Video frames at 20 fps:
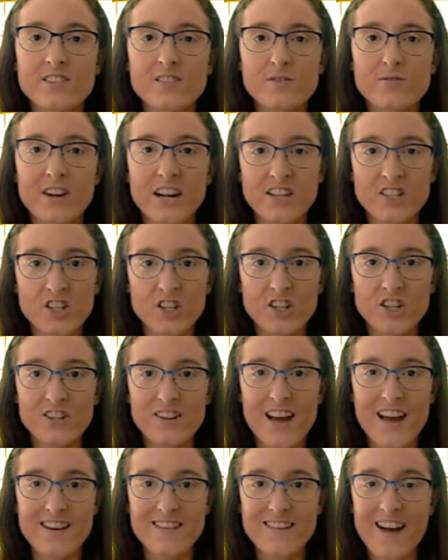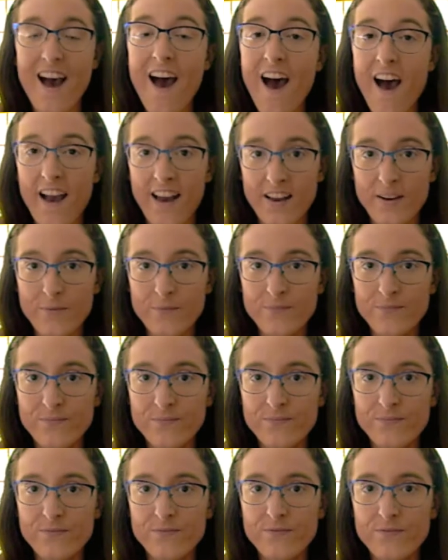Rachel and I.
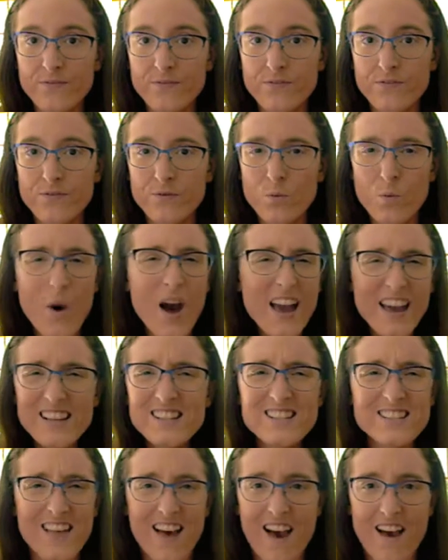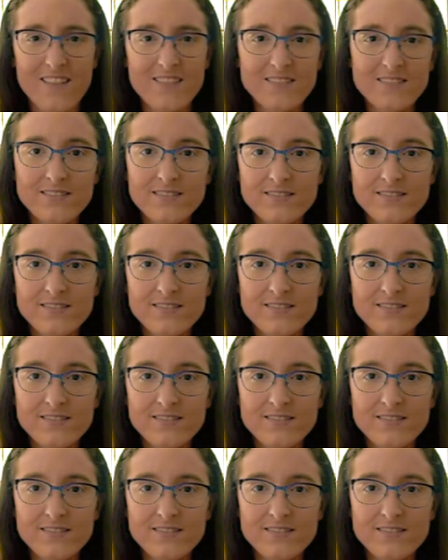Why is that?